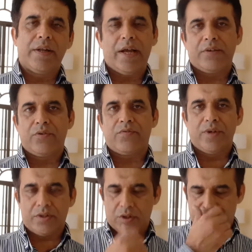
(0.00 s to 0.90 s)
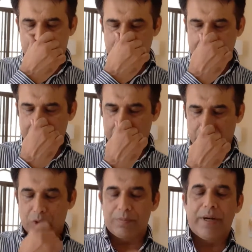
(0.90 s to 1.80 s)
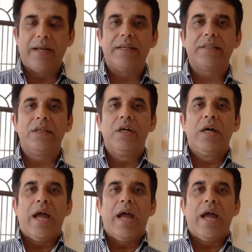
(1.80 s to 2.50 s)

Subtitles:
like your first officer or co-pilot,